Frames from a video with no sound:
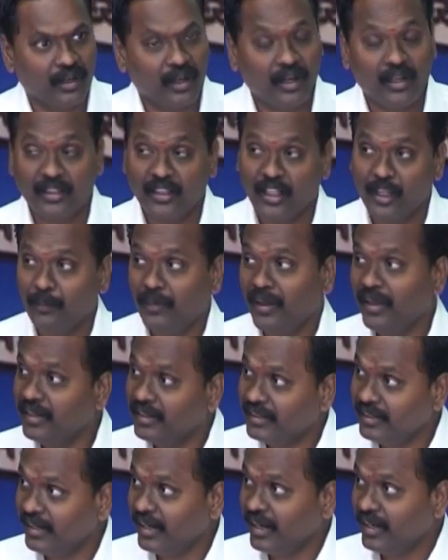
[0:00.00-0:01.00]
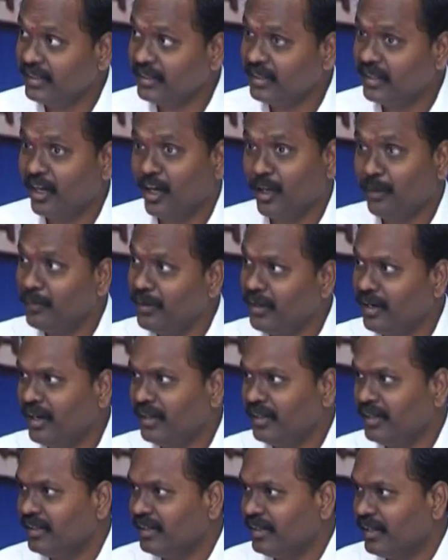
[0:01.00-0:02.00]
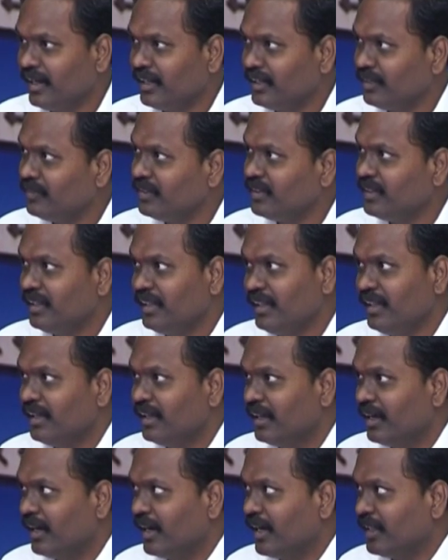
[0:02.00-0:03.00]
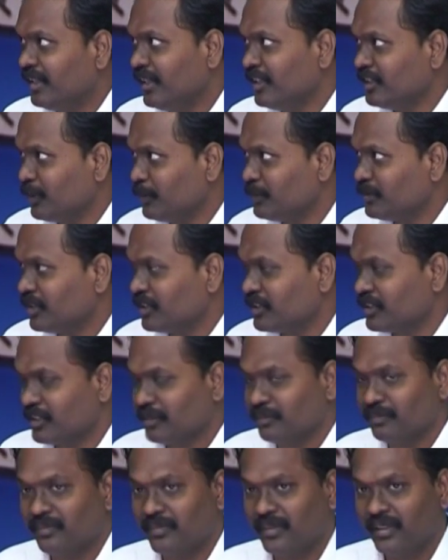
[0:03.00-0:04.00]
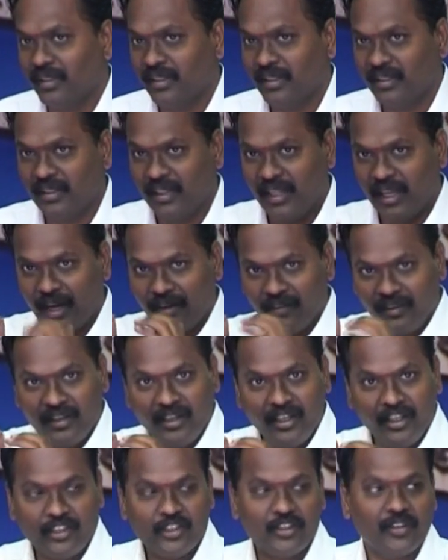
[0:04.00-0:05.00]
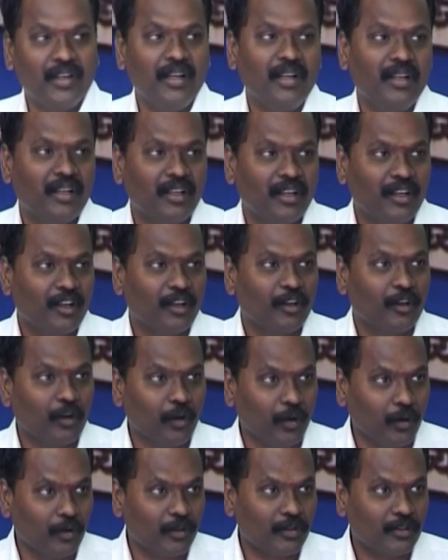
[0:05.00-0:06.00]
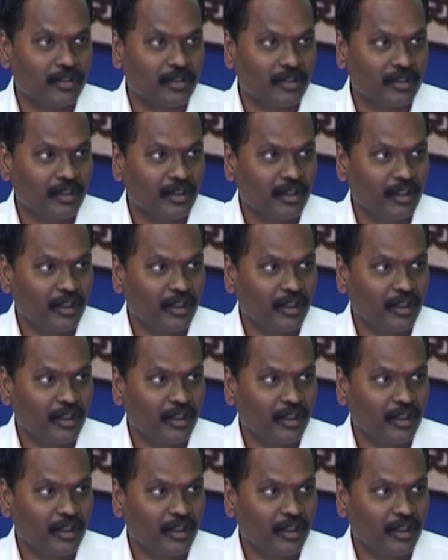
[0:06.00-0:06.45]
or they may interact or may not interact with the other subsystem. They have individual goals